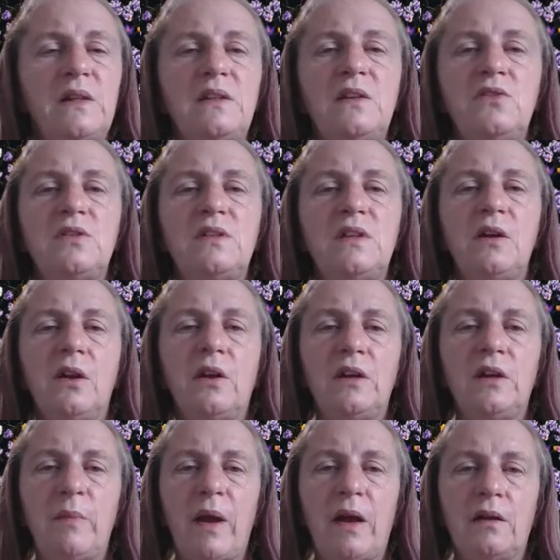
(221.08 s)
But it's interesting
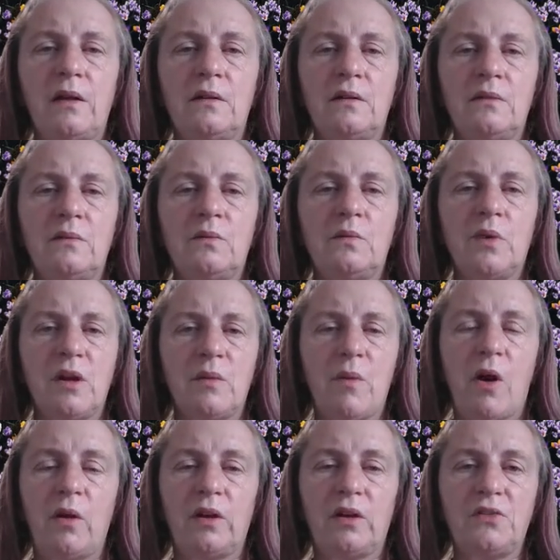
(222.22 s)
learning about it when
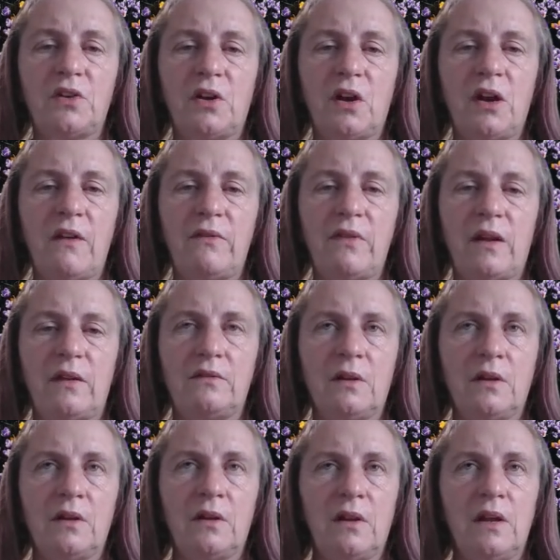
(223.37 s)
I'm older because I don't have that
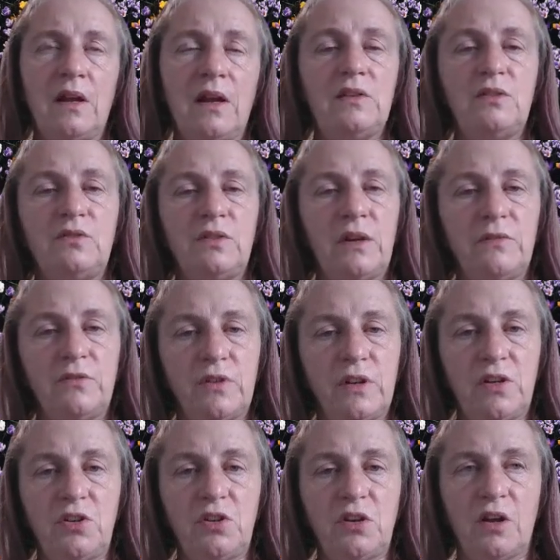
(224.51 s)
history of
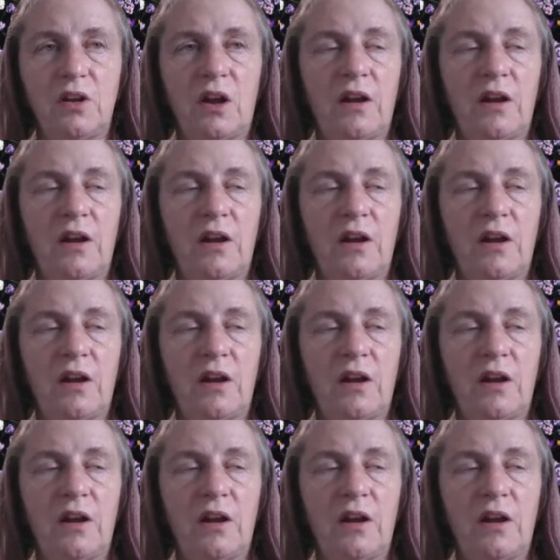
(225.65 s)
tradition.